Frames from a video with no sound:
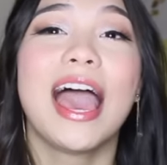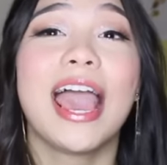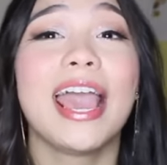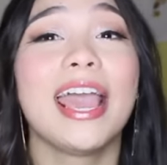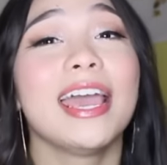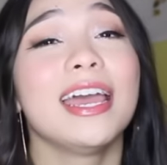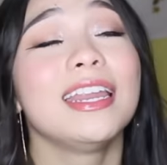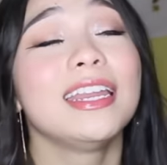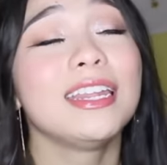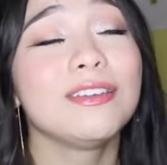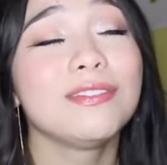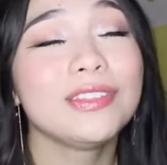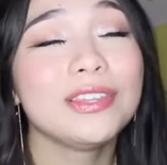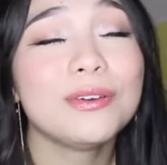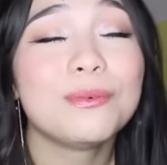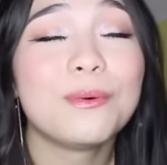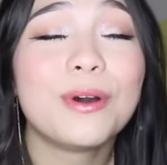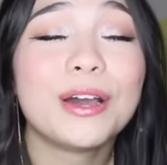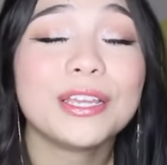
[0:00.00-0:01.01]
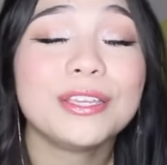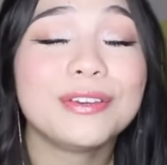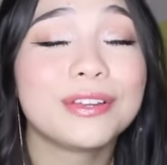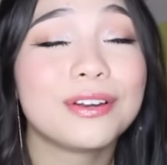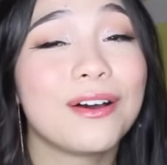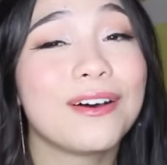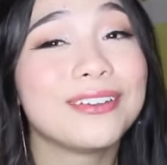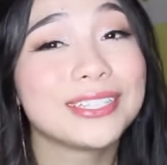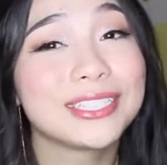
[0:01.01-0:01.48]
and if you want you
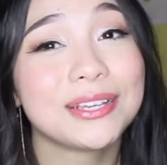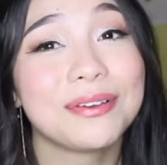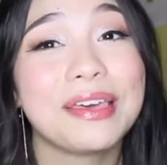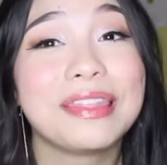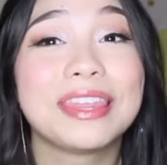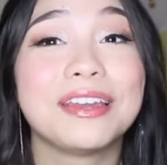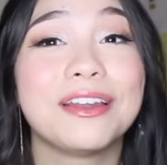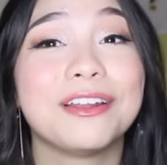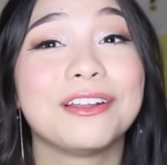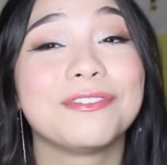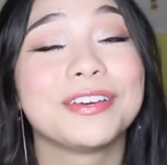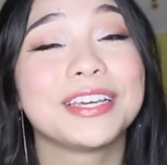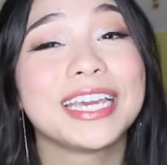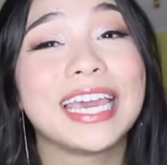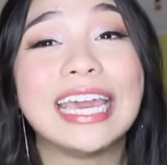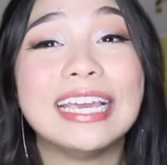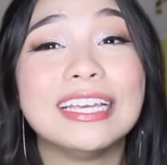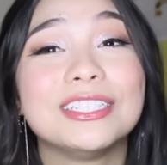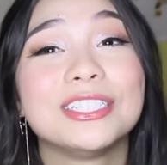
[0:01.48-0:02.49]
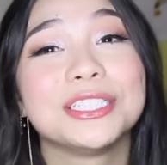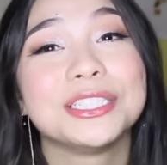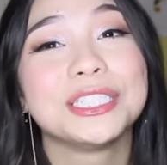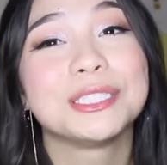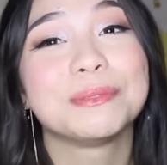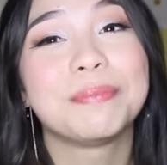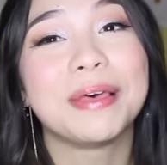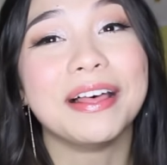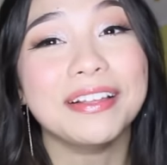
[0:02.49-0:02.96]
can also hit the
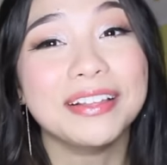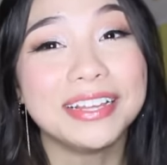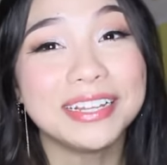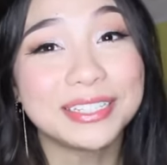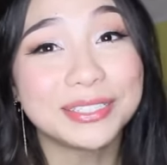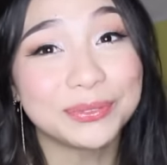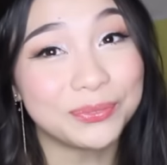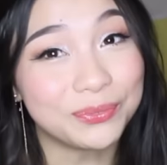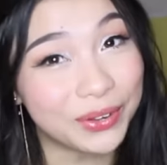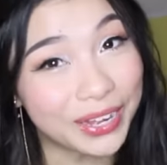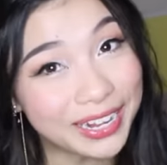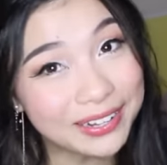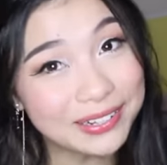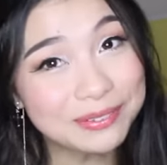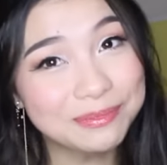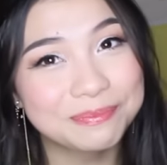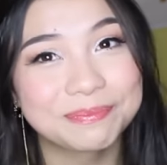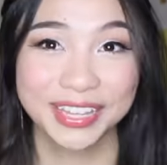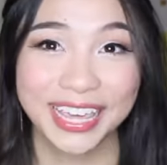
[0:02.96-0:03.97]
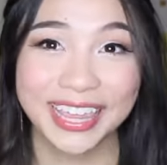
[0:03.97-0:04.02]
notifications bell as well.